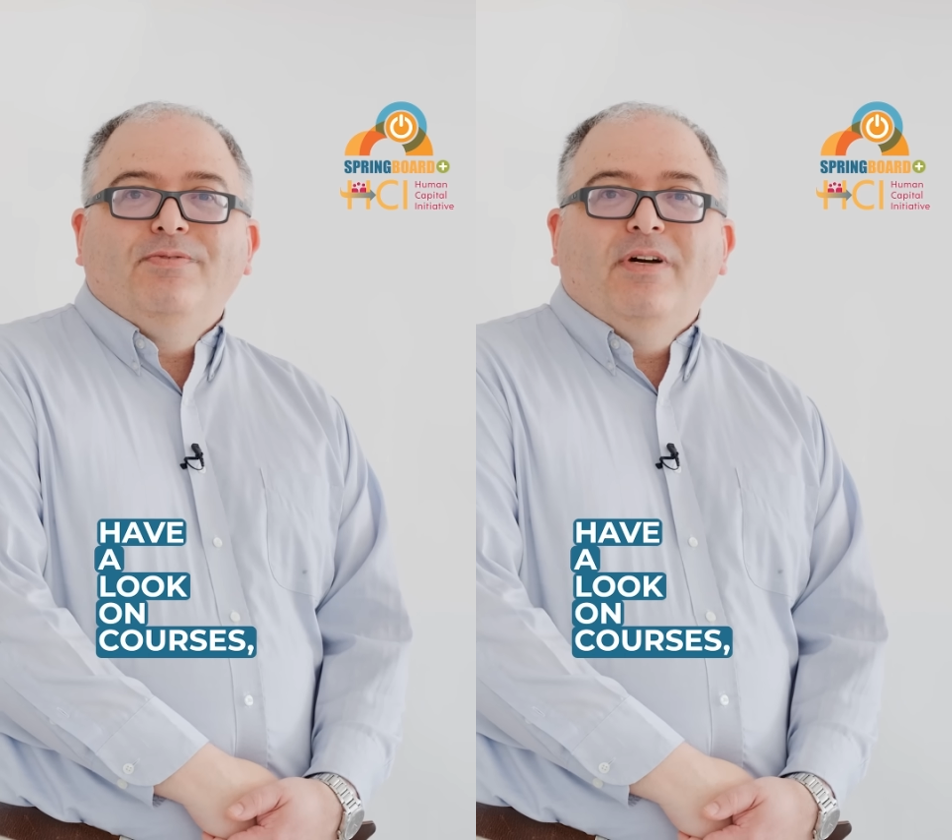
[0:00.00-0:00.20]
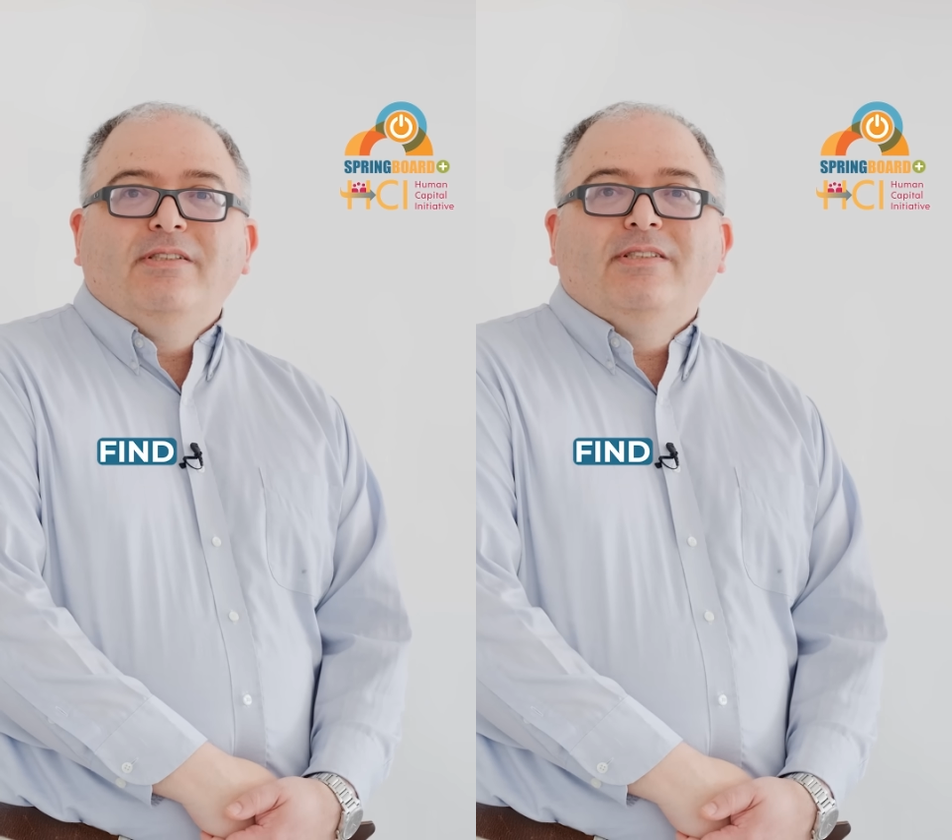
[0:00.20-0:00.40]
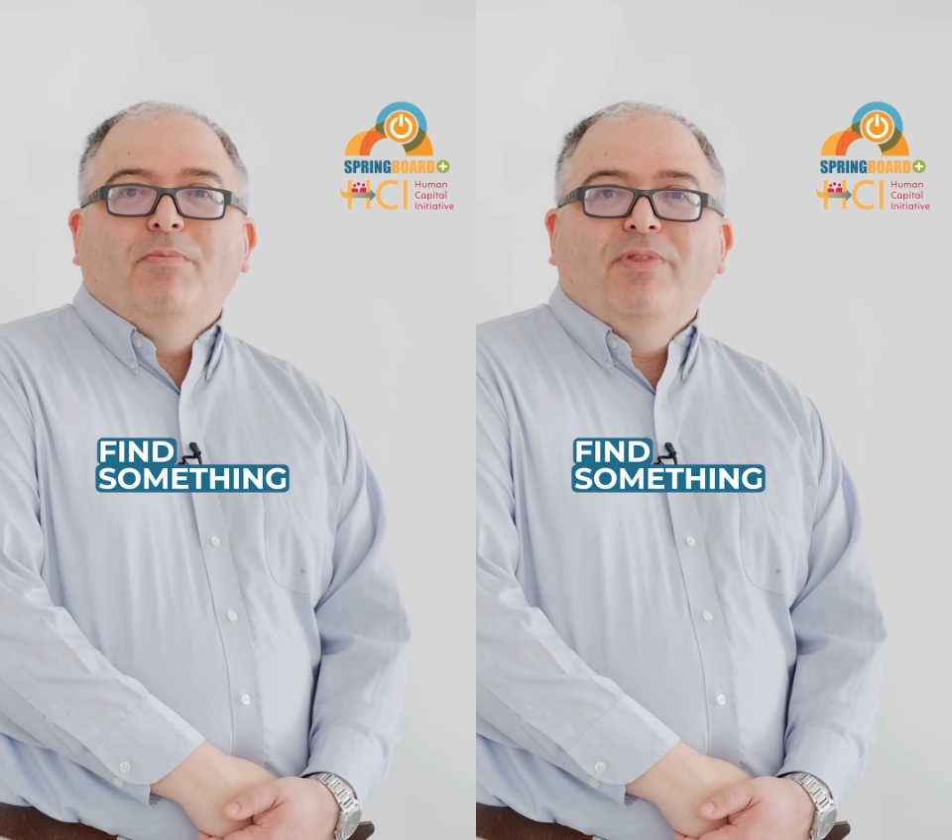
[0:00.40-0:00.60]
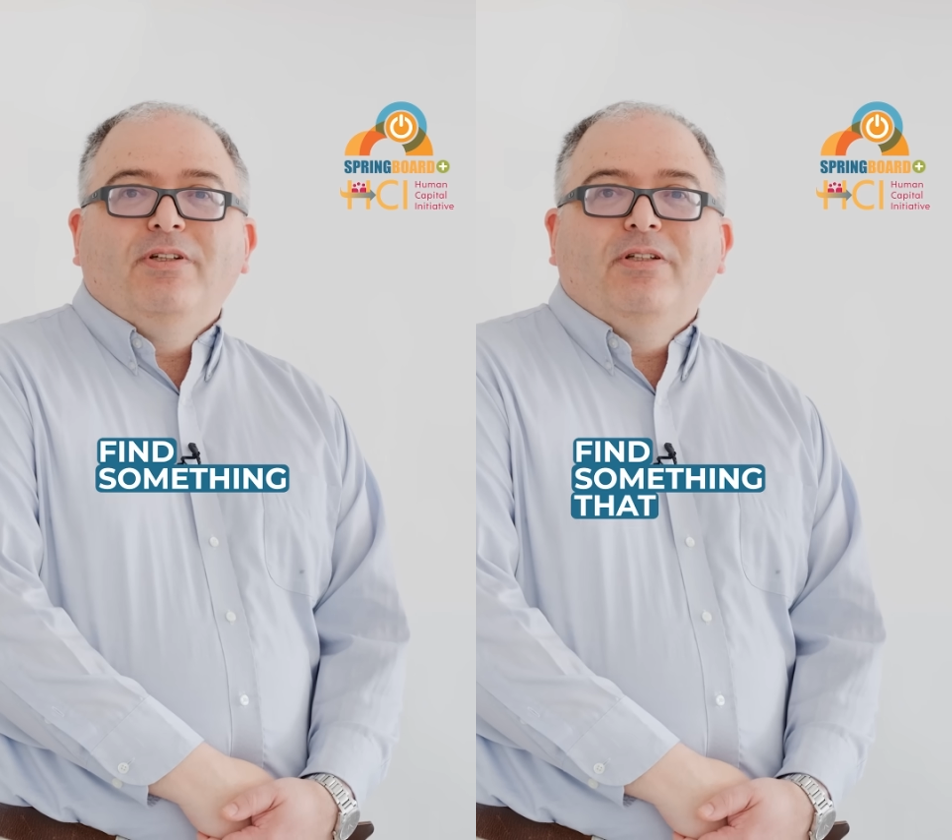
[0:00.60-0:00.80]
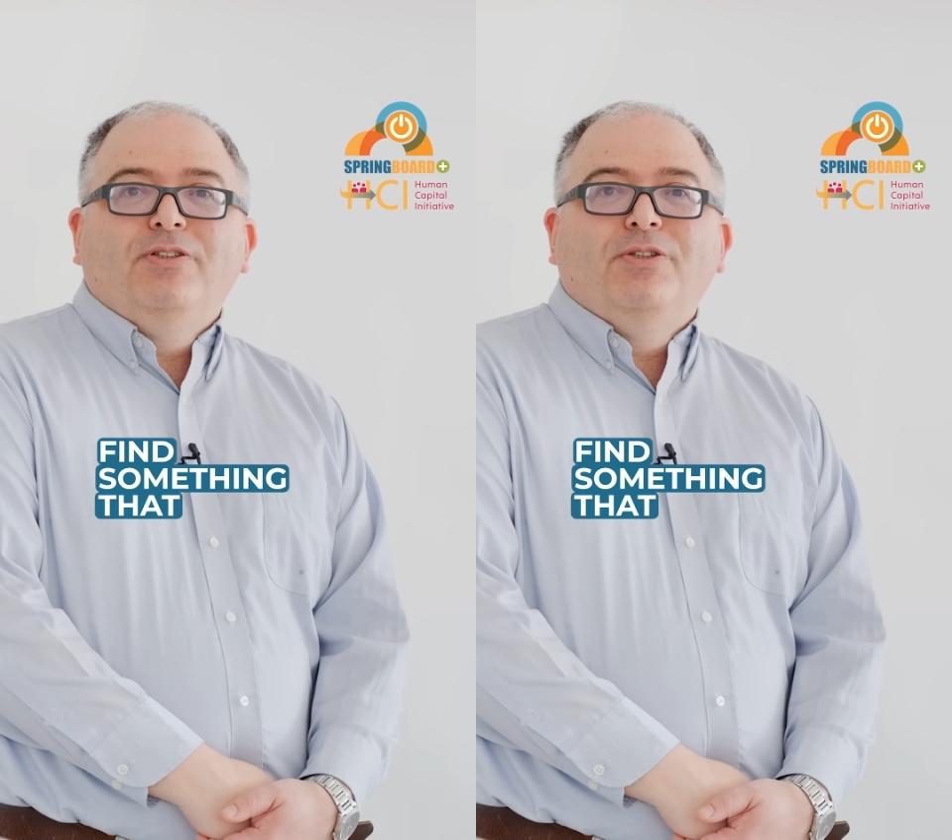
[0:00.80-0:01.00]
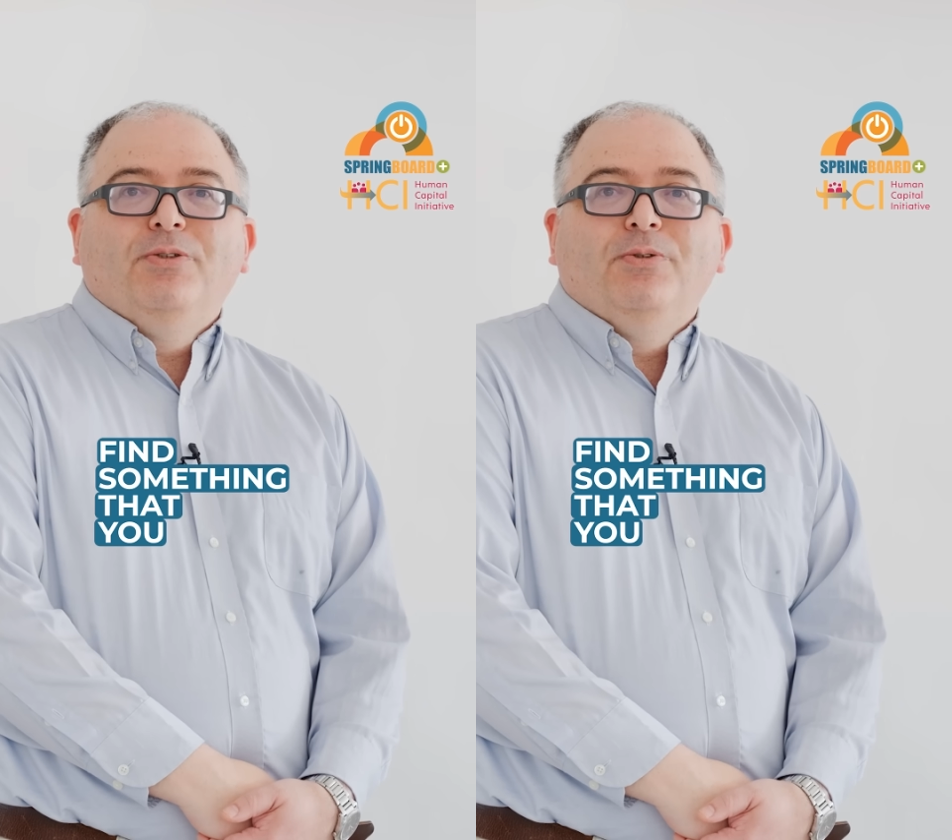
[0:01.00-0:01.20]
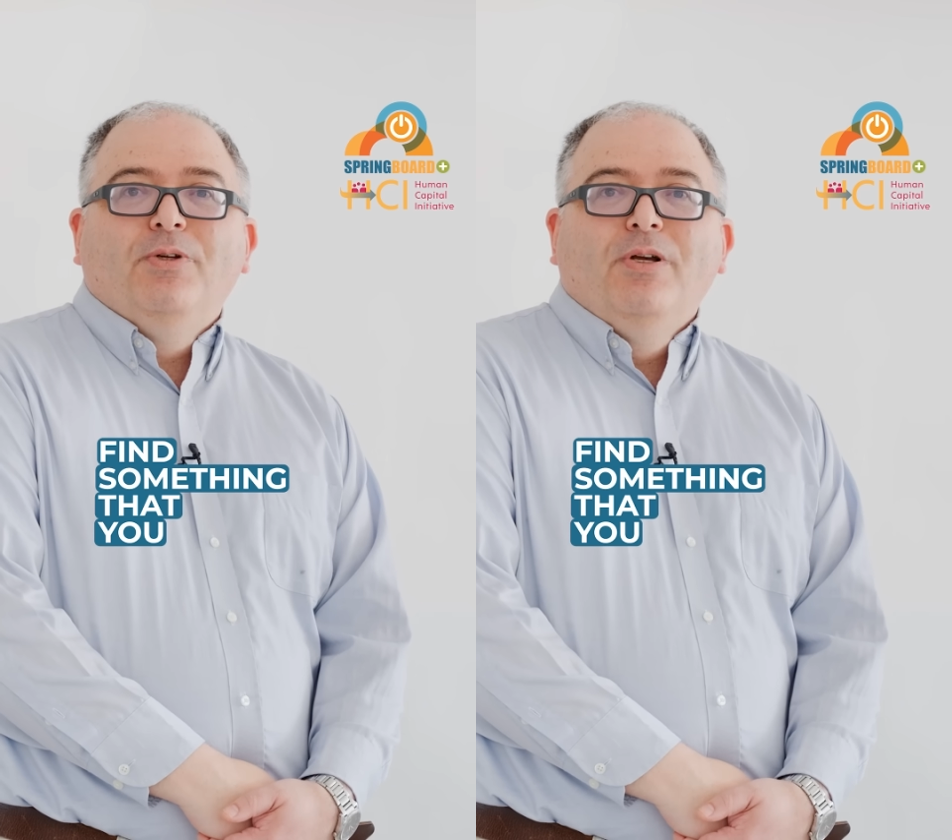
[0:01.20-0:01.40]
find something that you